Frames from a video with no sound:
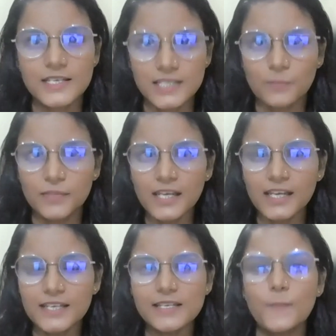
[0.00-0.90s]

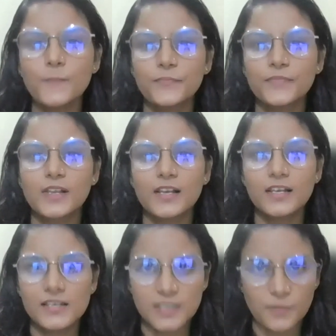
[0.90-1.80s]
Something is
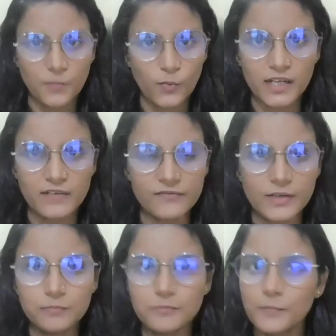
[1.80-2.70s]
supporting
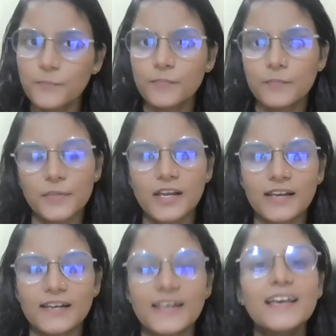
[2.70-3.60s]
from
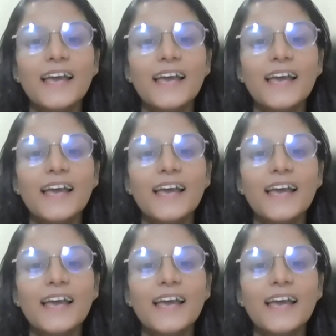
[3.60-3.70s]
behind.